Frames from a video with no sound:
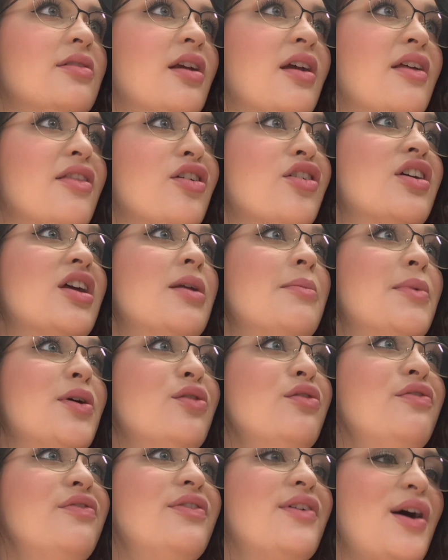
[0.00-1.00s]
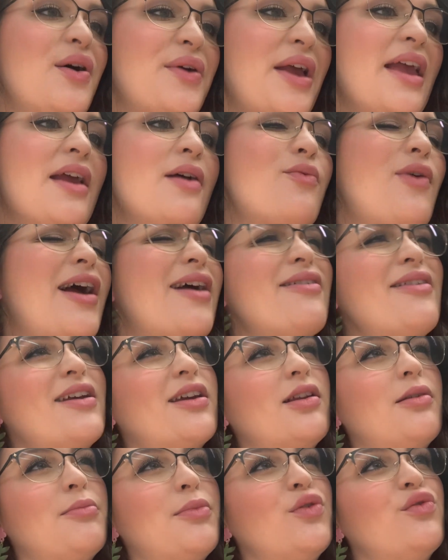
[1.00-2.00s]
They're gonna move? Okay, why are they
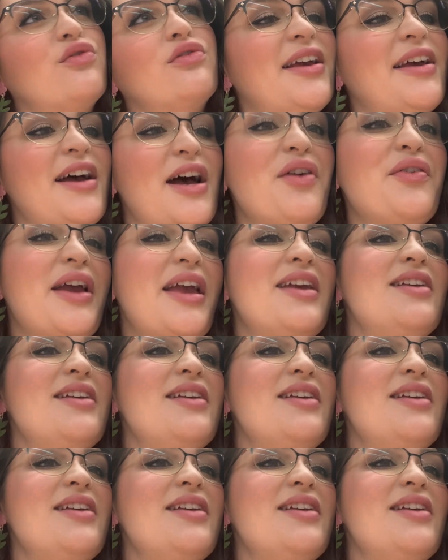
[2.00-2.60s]
gonna move? Okay,